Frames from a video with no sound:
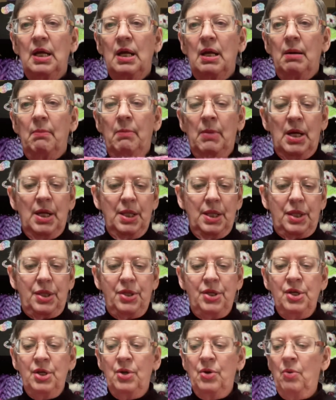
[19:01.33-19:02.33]
month,
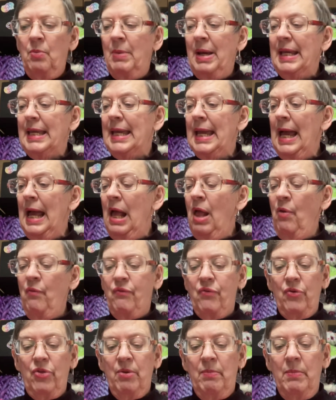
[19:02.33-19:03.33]
you know, my cal
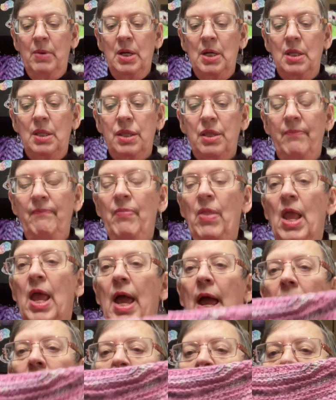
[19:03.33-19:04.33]
for the month.
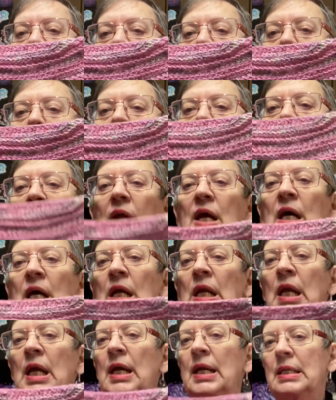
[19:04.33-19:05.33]
And what I
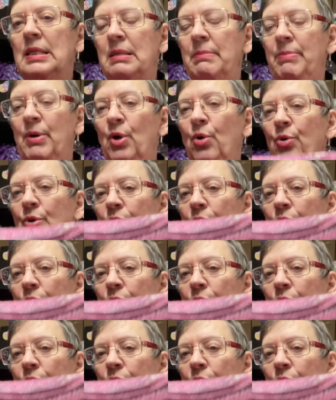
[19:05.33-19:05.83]
liked about